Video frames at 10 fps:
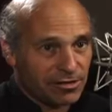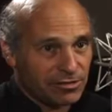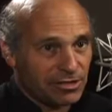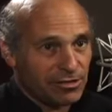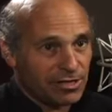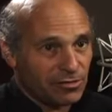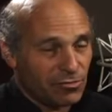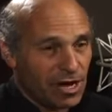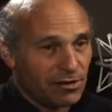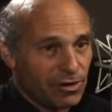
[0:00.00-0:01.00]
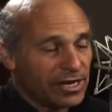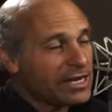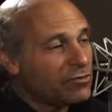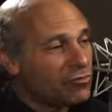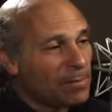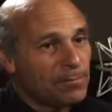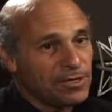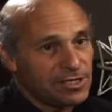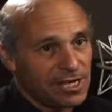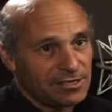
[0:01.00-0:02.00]
Secretary under Ronald Reagan. He
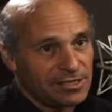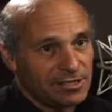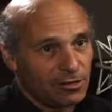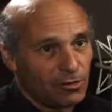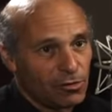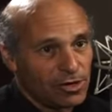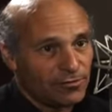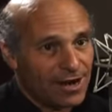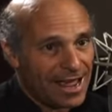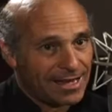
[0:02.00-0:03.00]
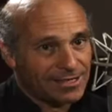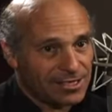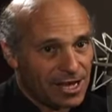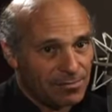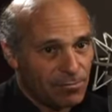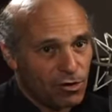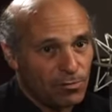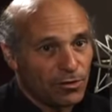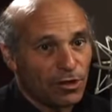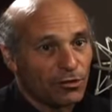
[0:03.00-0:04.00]
represents, he's the lawyer for
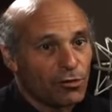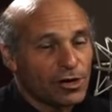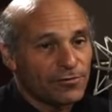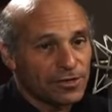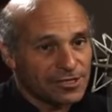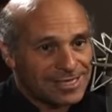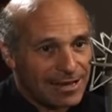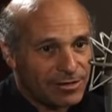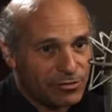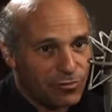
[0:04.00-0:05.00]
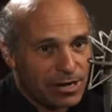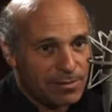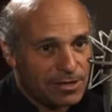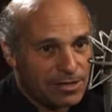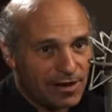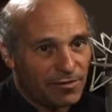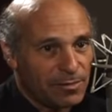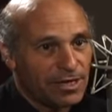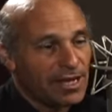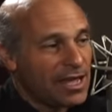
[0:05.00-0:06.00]
ExxonMobil, the lawyer for the Saudi Arabian
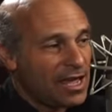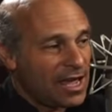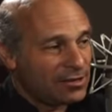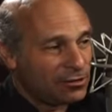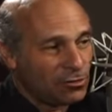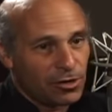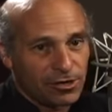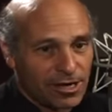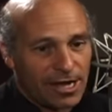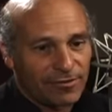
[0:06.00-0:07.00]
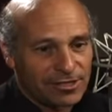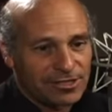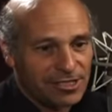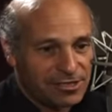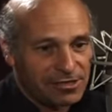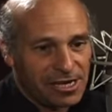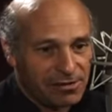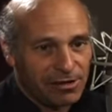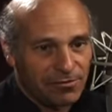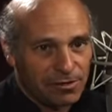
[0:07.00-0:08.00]
government, and the lawyer kind of
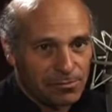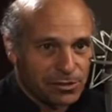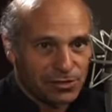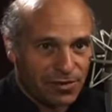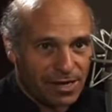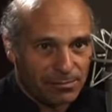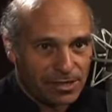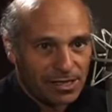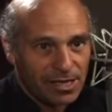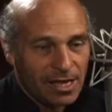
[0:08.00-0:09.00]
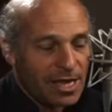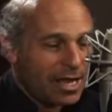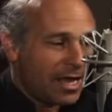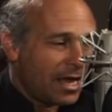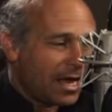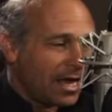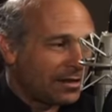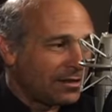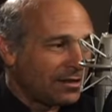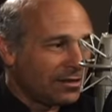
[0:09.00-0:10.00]
consigliere for the Bush family.
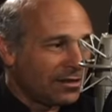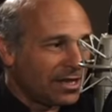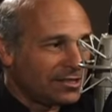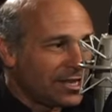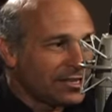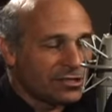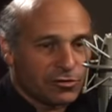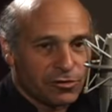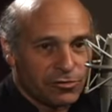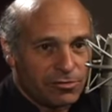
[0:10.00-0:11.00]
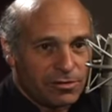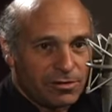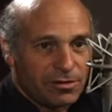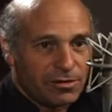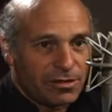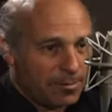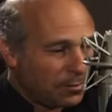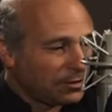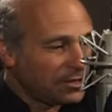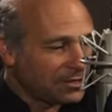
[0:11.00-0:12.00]
And it's his crew that
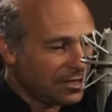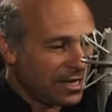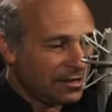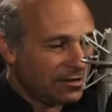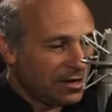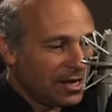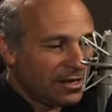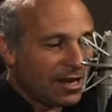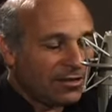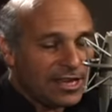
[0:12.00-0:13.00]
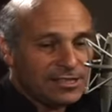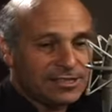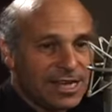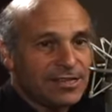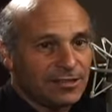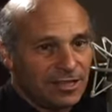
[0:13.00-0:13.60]
put this together. Now, they say